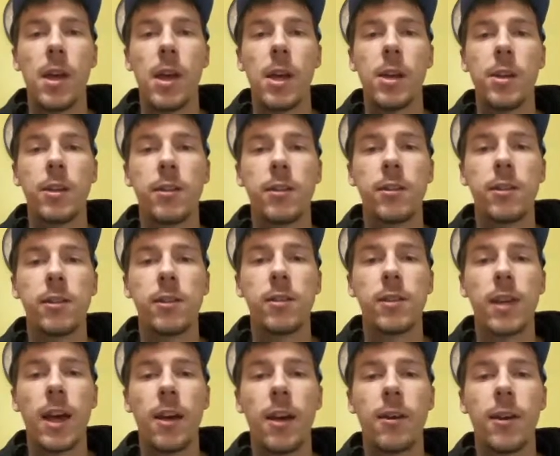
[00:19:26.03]
And you can see
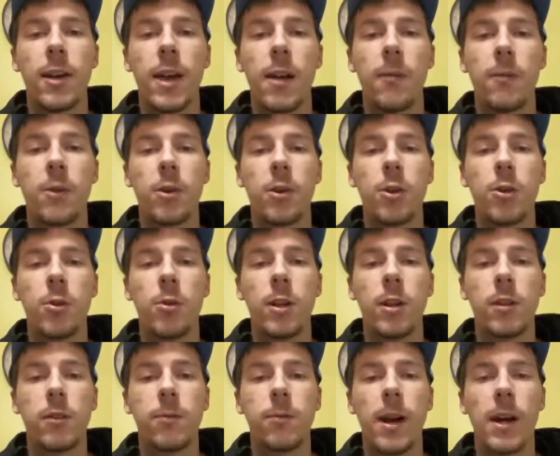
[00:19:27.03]
Saturday afternoon,
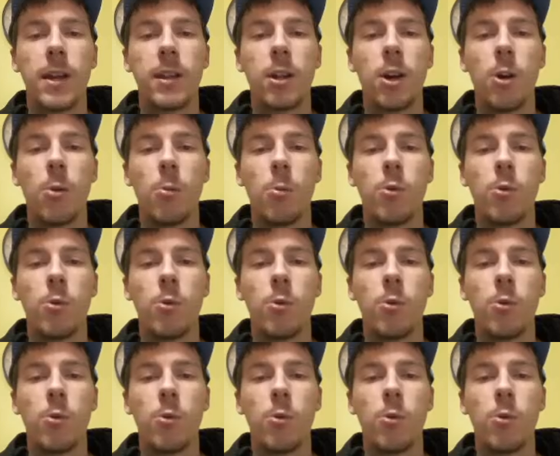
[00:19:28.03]
it's finally,